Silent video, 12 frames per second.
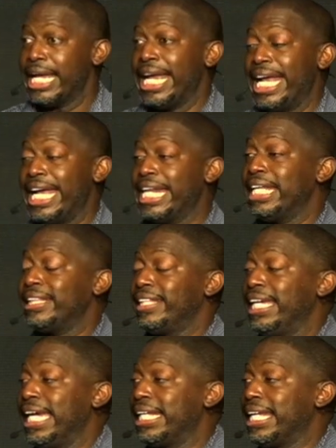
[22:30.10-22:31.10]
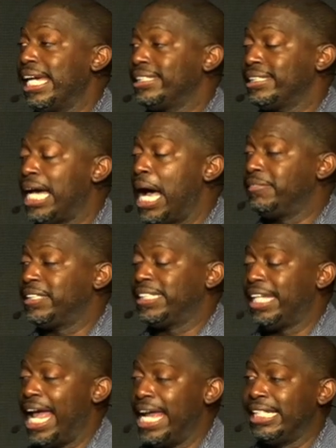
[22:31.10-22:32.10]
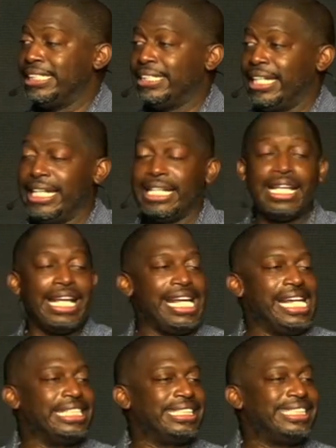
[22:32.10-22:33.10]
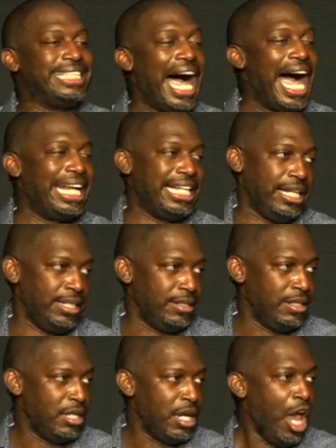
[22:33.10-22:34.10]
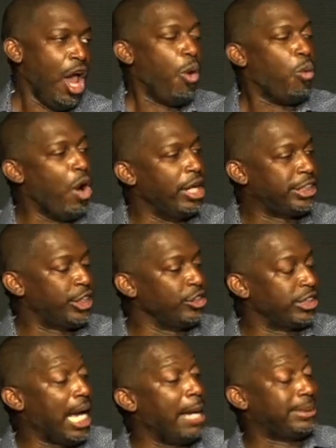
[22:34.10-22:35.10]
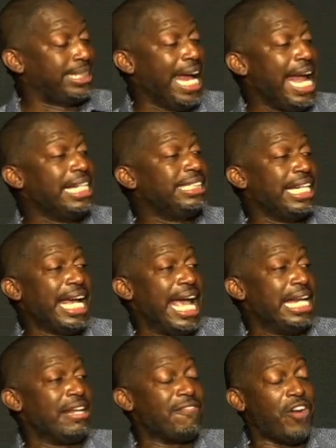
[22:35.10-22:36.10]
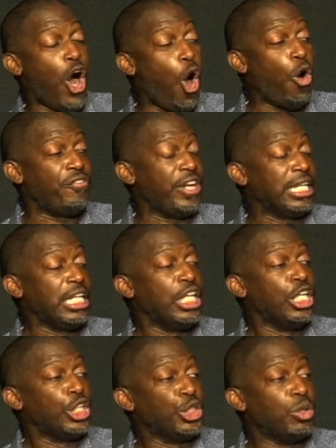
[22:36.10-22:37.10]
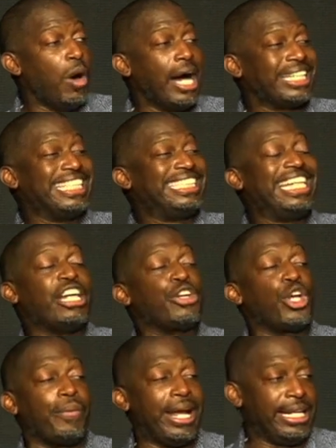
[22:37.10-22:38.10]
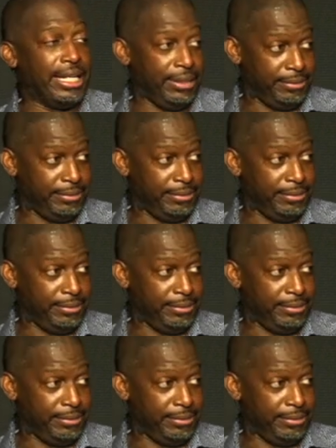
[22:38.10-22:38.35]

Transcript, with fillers: Anything that stops changing is dying. Once you stop changing and evolving, you are deteriorating.